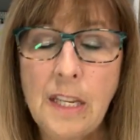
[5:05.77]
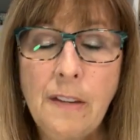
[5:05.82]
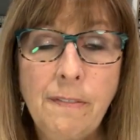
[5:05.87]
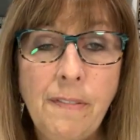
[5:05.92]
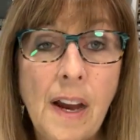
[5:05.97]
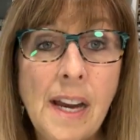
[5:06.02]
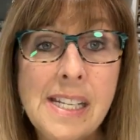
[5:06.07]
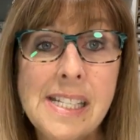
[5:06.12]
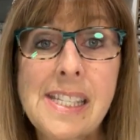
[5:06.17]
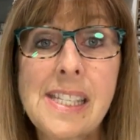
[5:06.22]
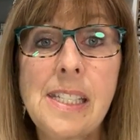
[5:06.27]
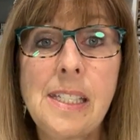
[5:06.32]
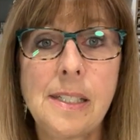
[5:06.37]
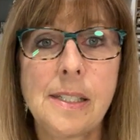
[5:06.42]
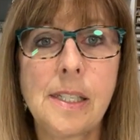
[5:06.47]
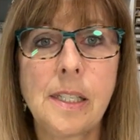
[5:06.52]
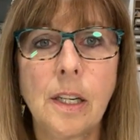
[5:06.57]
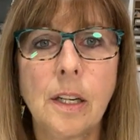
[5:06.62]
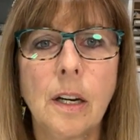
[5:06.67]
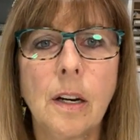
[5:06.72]
If I see
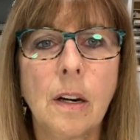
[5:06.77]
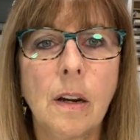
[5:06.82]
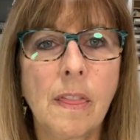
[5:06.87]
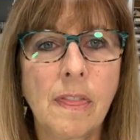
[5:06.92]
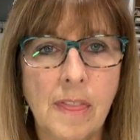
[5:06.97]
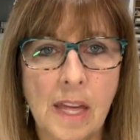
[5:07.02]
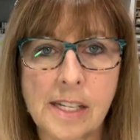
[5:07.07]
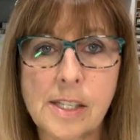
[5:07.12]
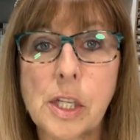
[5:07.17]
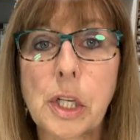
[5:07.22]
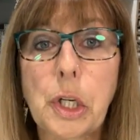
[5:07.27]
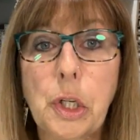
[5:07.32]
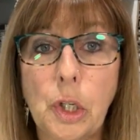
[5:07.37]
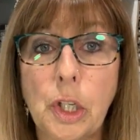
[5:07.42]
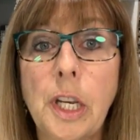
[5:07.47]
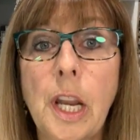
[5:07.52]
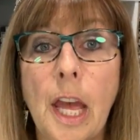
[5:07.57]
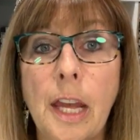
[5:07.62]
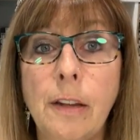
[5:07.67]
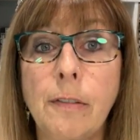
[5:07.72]
deer, that's a
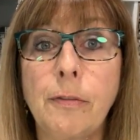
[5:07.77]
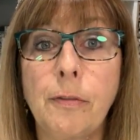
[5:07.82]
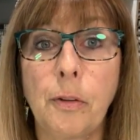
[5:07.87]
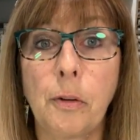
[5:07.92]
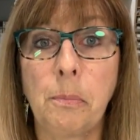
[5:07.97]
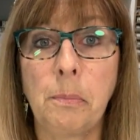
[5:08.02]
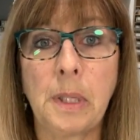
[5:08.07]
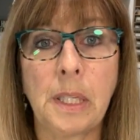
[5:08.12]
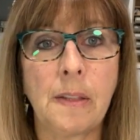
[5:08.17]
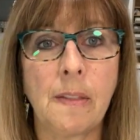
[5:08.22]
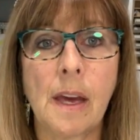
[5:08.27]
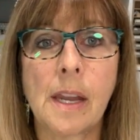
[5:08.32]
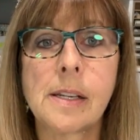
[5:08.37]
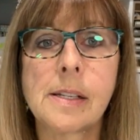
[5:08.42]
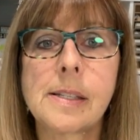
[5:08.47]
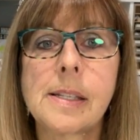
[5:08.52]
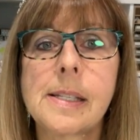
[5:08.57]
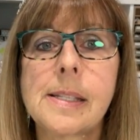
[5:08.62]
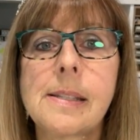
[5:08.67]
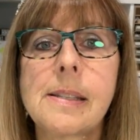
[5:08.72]
good night for me. That
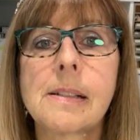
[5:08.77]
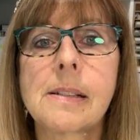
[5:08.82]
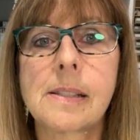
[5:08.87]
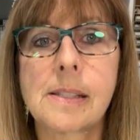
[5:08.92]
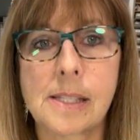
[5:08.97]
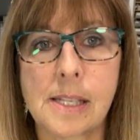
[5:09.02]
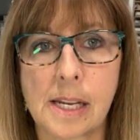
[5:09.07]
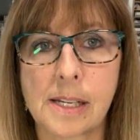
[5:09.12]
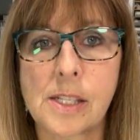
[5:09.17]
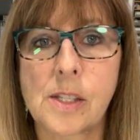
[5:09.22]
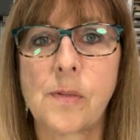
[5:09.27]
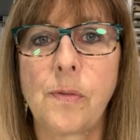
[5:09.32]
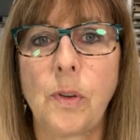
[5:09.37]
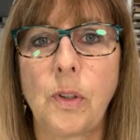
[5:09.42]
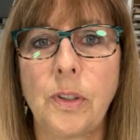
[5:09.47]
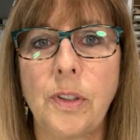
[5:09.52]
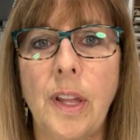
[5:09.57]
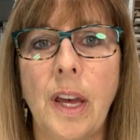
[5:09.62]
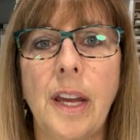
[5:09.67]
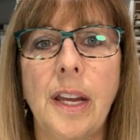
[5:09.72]
is a
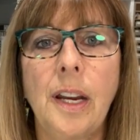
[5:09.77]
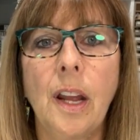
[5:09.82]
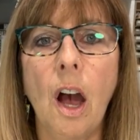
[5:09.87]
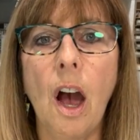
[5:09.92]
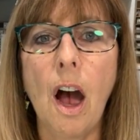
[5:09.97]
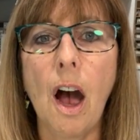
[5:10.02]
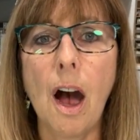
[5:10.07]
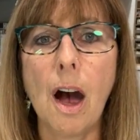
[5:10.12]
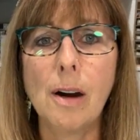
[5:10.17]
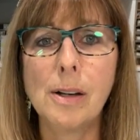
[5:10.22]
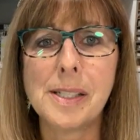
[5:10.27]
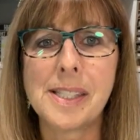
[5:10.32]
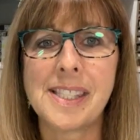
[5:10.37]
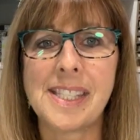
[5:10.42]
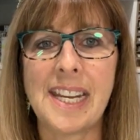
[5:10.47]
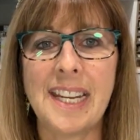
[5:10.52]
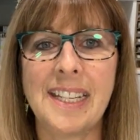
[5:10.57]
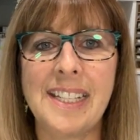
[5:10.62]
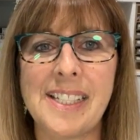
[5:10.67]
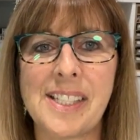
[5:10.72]
successful night. Oh,
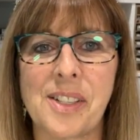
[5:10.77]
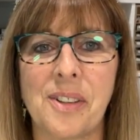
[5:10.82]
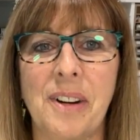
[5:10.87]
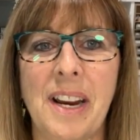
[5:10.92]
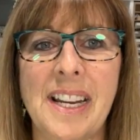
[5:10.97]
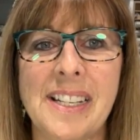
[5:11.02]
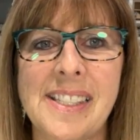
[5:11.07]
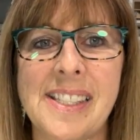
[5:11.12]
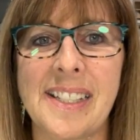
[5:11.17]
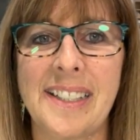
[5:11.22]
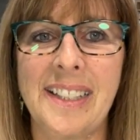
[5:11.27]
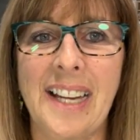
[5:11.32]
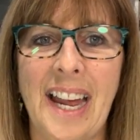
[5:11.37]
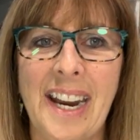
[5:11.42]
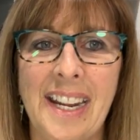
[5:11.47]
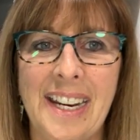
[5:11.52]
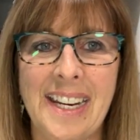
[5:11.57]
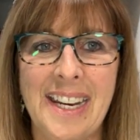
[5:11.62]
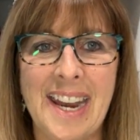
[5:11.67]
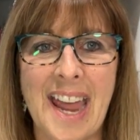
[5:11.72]
Sandy's grandson
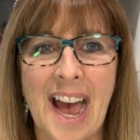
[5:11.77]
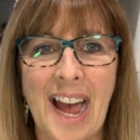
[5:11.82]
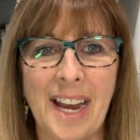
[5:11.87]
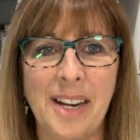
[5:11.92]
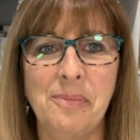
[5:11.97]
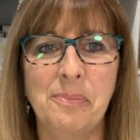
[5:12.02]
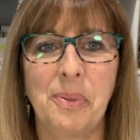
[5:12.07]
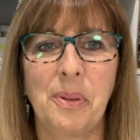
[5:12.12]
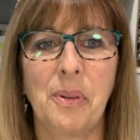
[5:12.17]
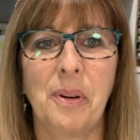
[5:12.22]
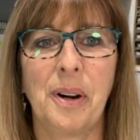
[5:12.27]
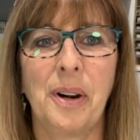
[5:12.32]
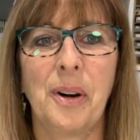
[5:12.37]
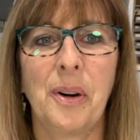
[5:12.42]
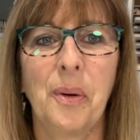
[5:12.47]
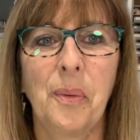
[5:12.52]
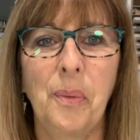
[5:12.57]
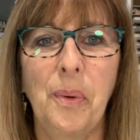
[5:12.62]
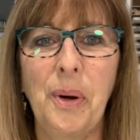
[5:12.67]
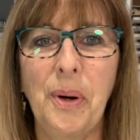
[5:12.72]
got a
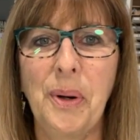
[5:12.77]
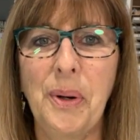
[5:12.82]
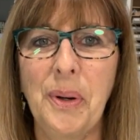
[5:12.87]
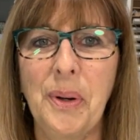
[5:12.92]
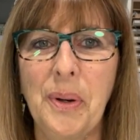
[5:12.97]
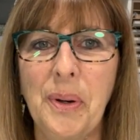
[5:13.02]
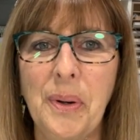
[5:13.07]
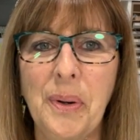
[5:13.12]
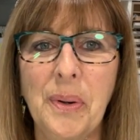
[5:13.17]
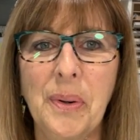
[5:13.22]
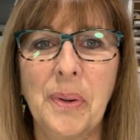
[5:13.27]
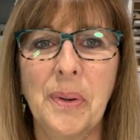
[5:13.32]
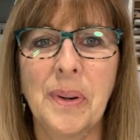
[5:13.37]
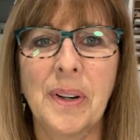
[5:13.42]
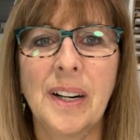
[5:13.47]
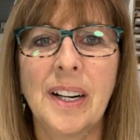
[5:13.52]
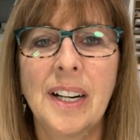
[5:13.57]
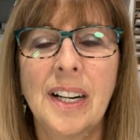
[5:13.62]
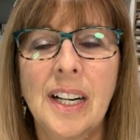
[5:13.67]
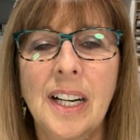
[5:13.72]
9-pointer. Woohoo!